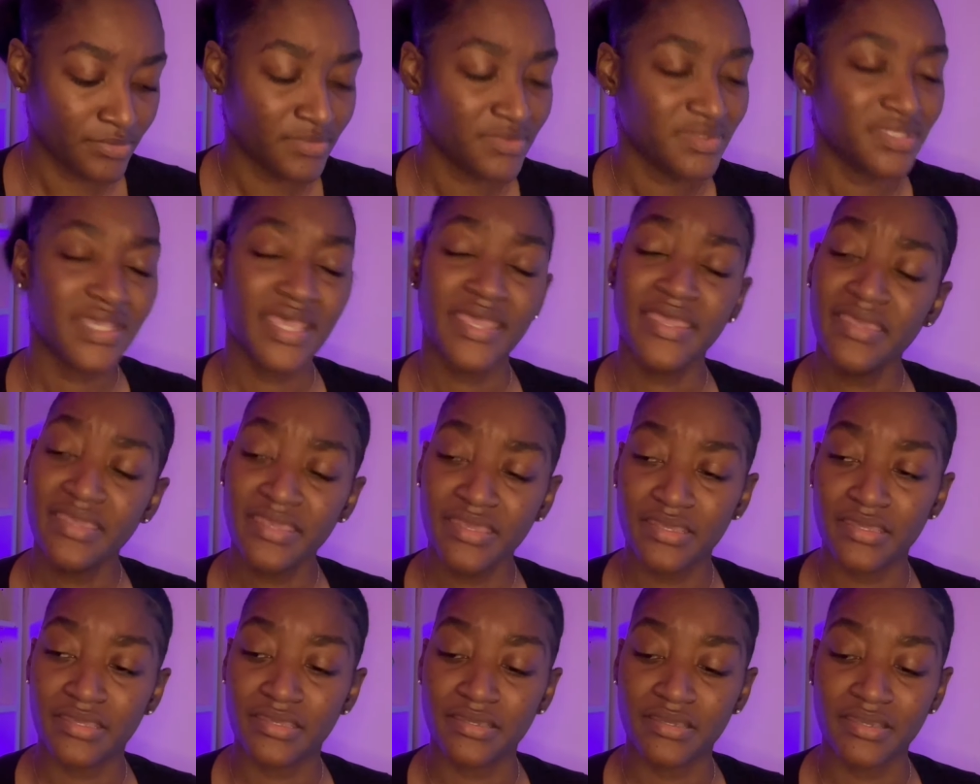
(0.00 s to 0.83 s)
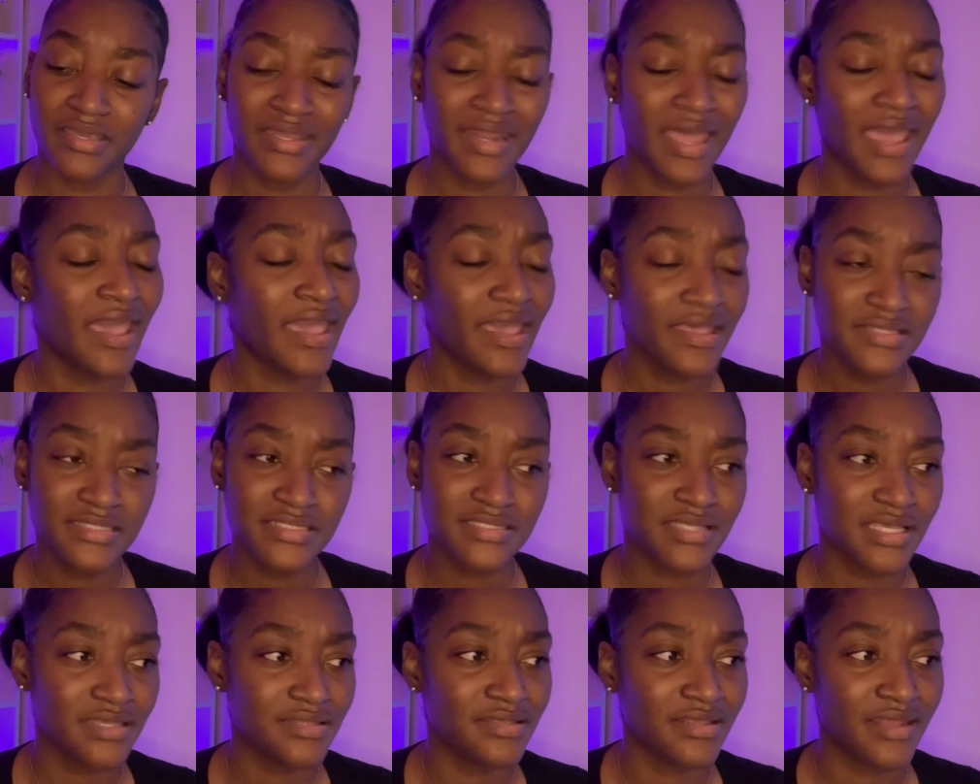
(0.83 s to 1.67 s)
dang and i hate to
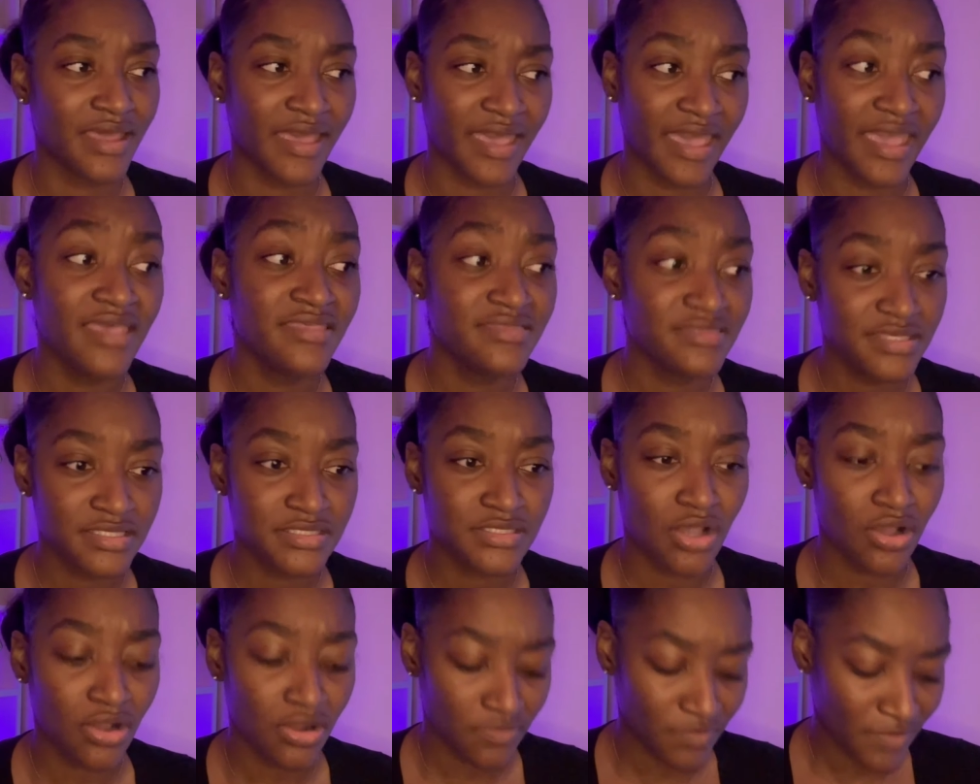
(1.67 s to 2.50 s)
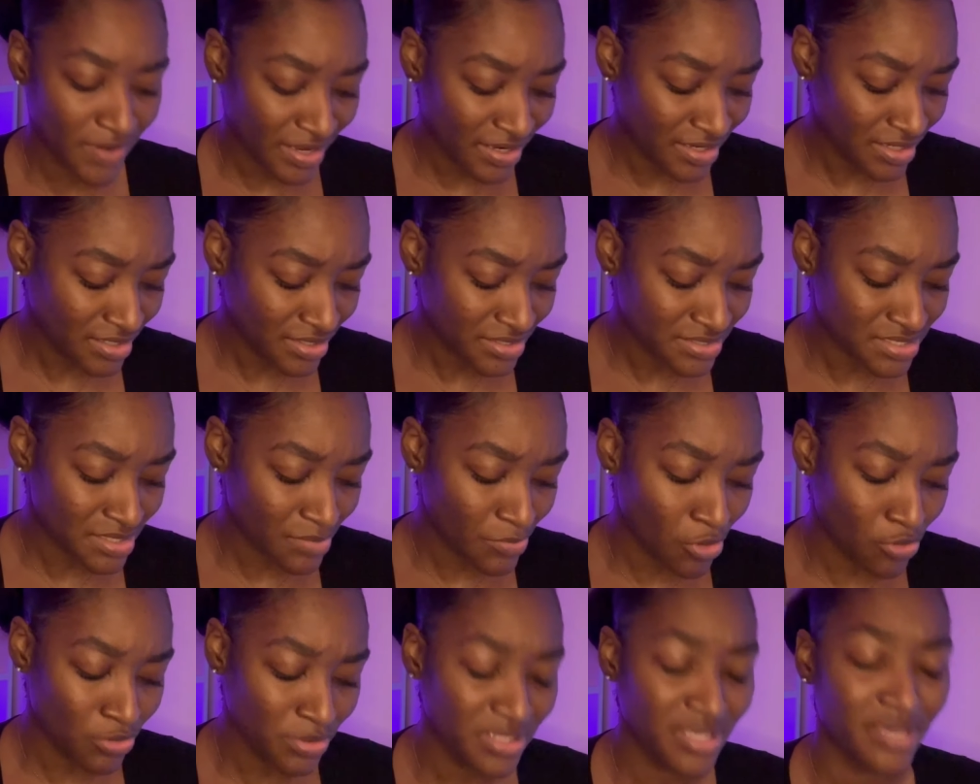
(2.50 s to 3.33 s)
say that i hate this already because i'm
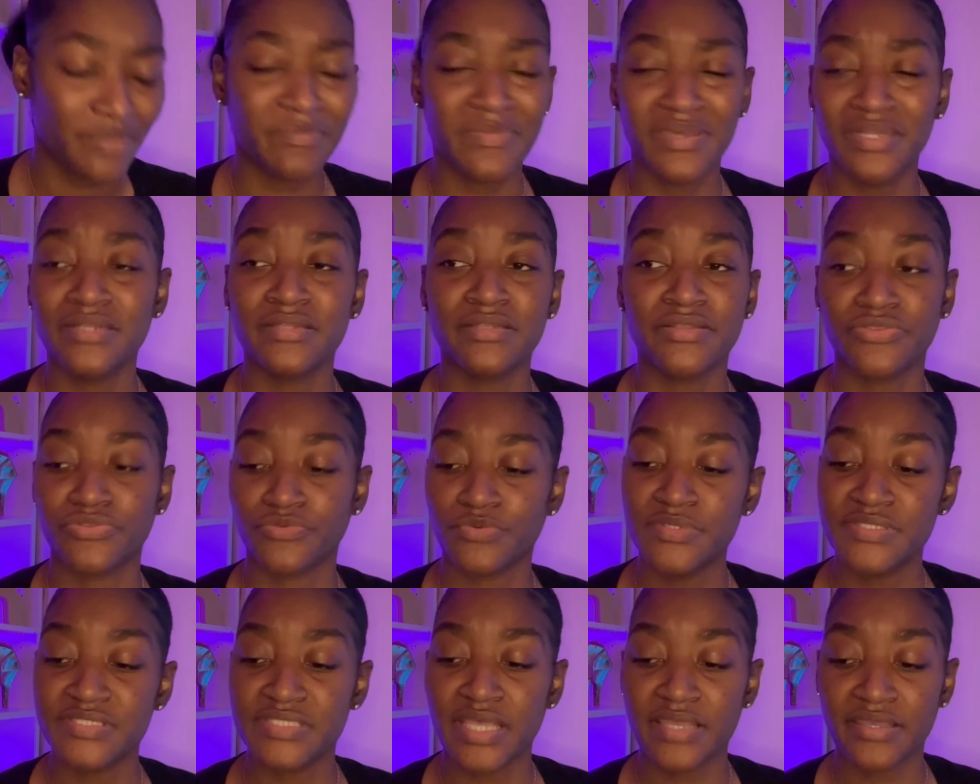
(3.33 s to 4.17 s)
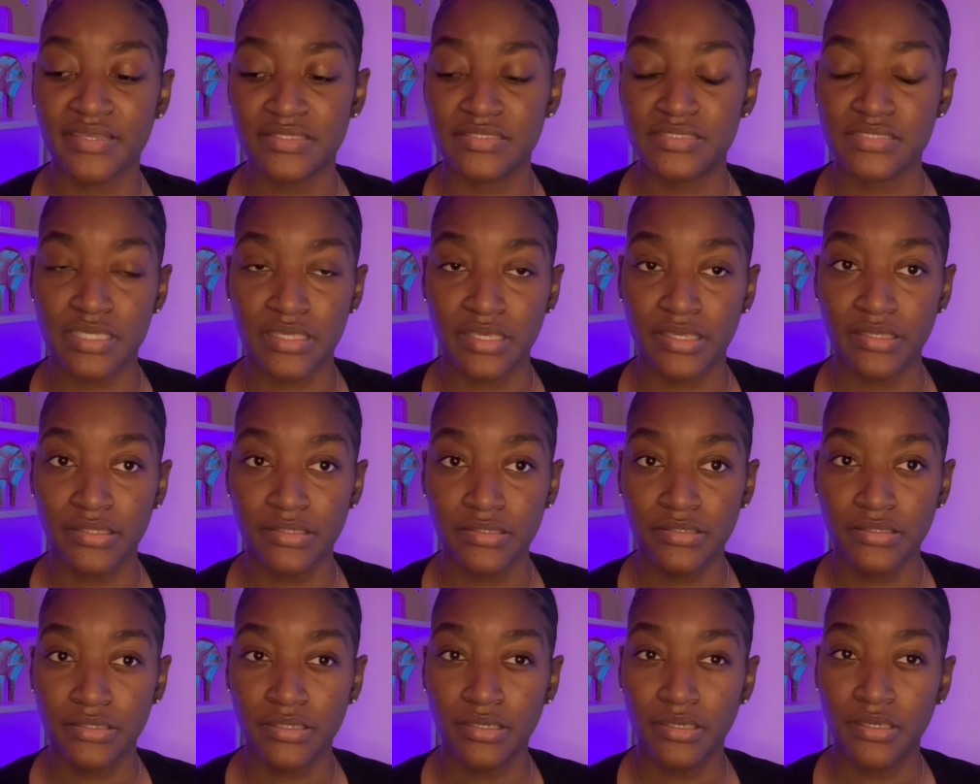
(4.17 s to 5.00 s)
only a minute and three seconds in
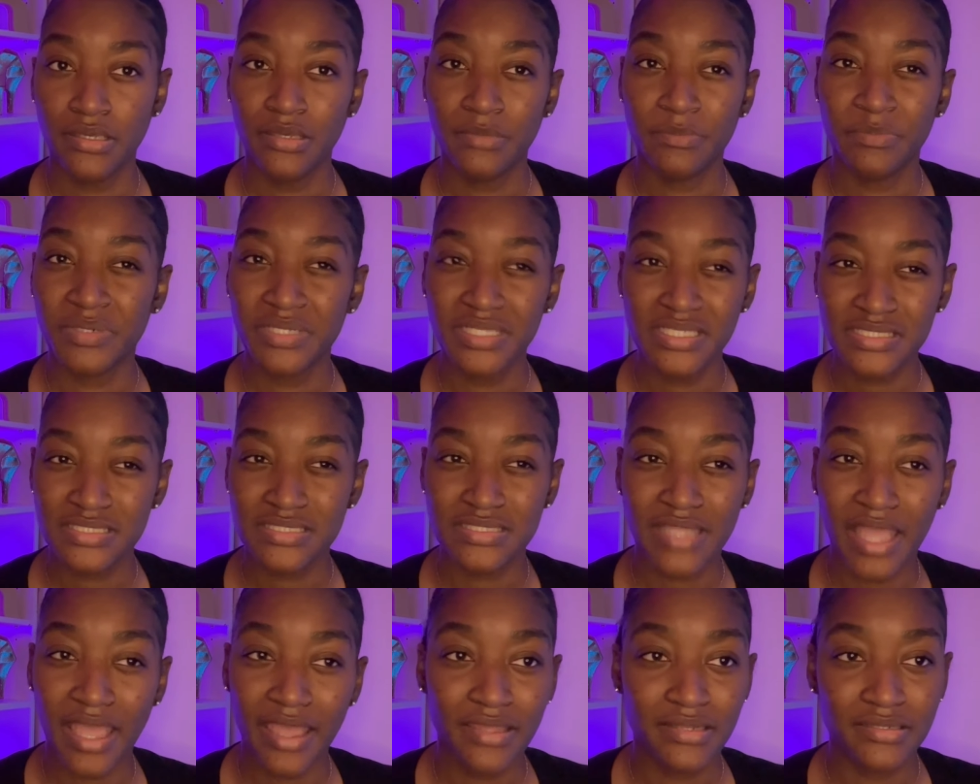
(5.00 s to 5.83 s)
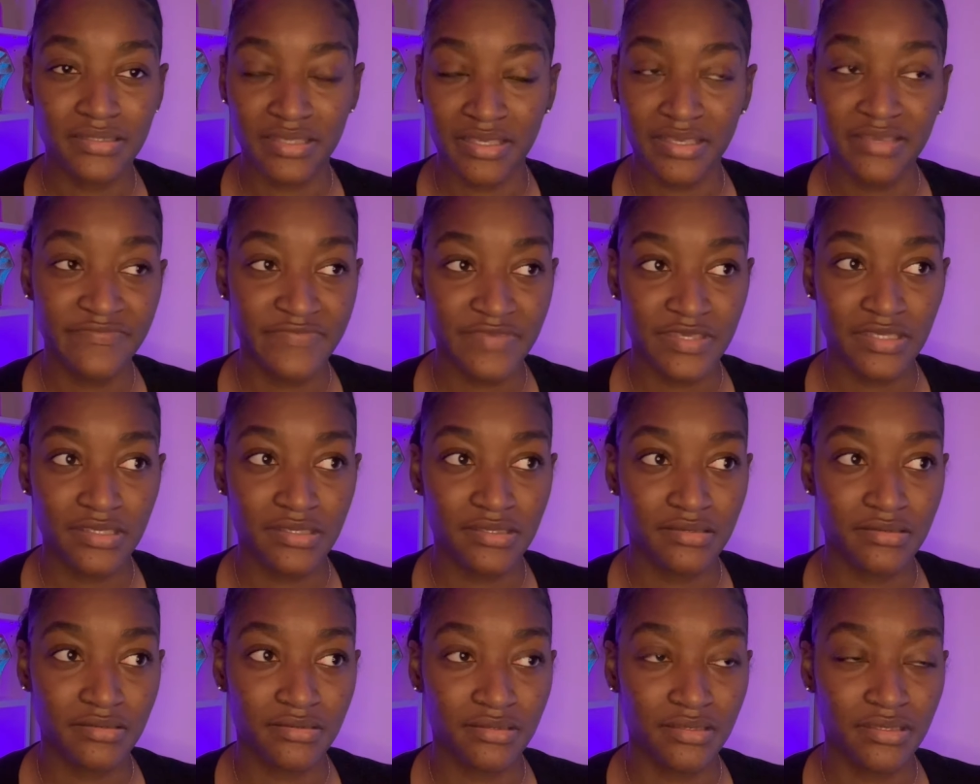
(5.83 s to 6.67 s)
but it's not
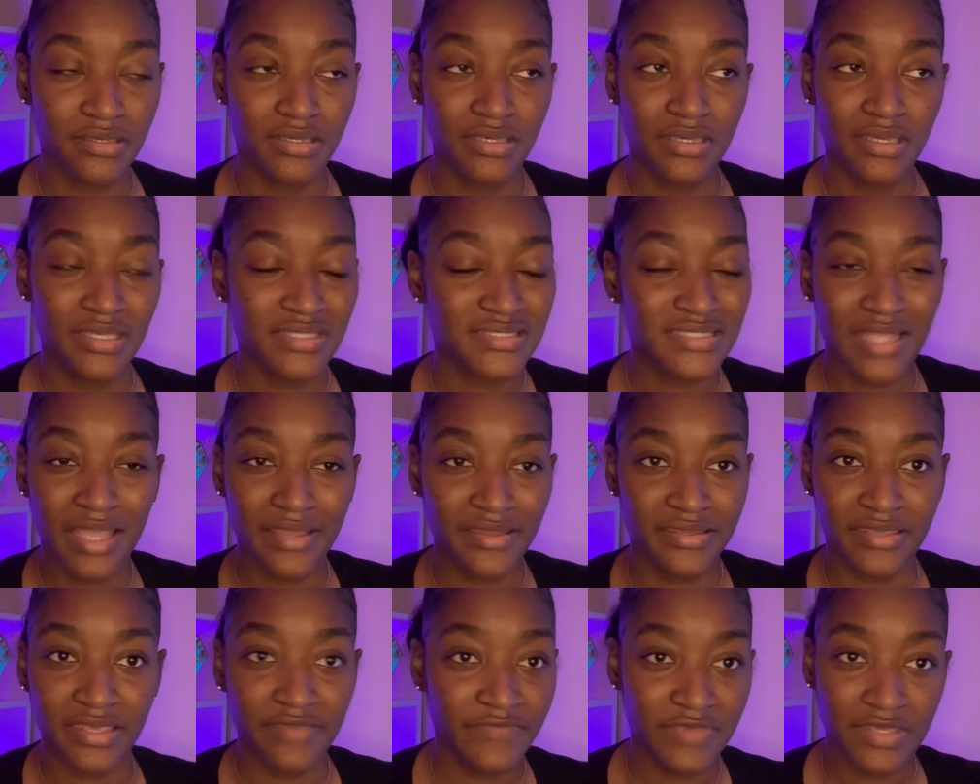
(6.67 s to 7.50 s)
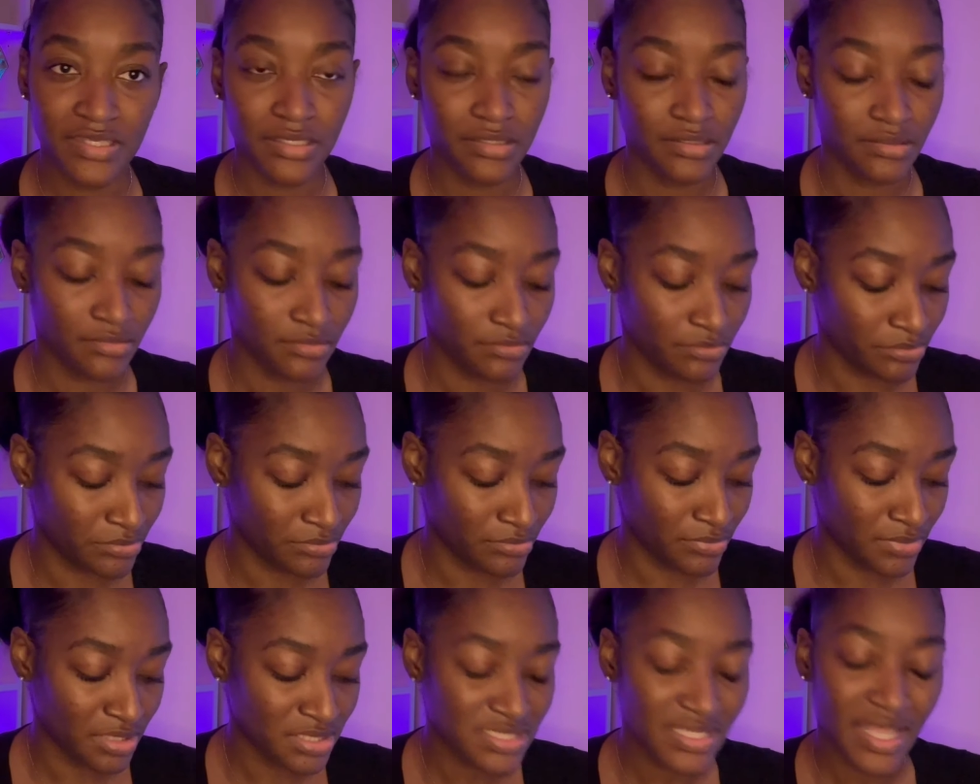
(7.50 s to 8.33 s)
giving it's not giving
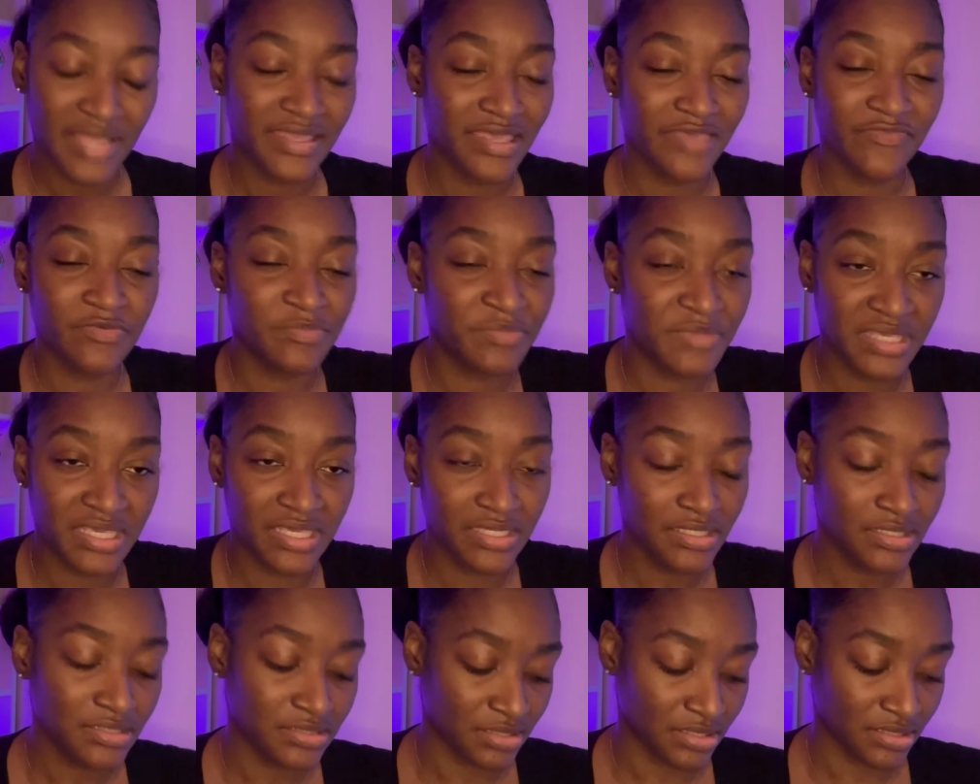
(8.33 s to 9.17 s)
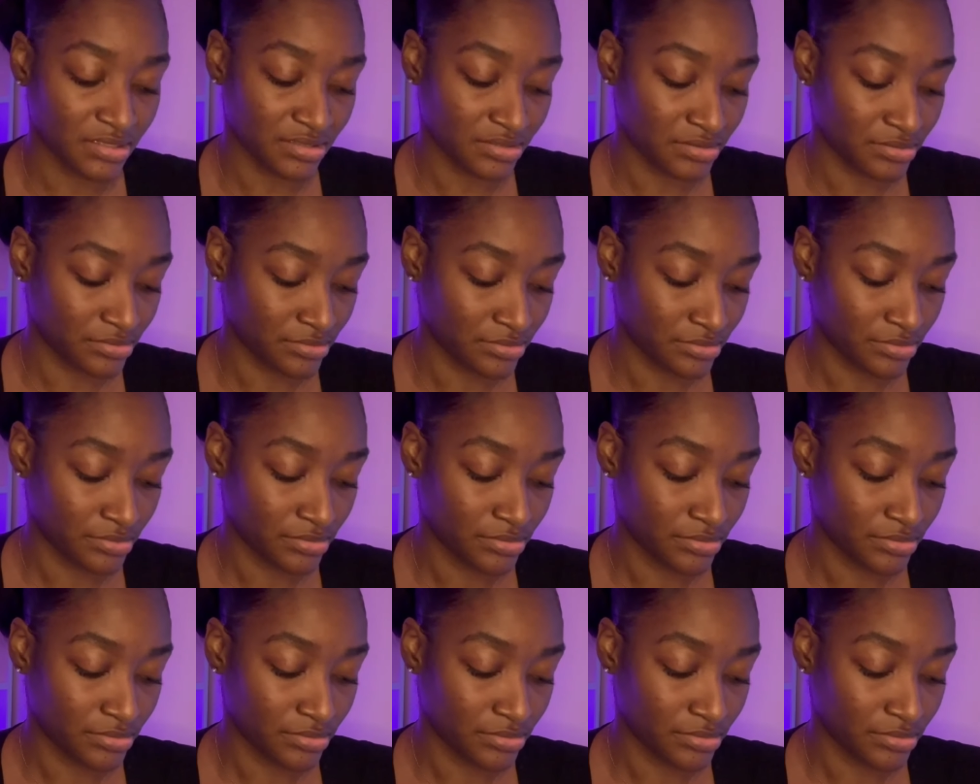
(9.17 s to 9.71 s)
it's not giving me anything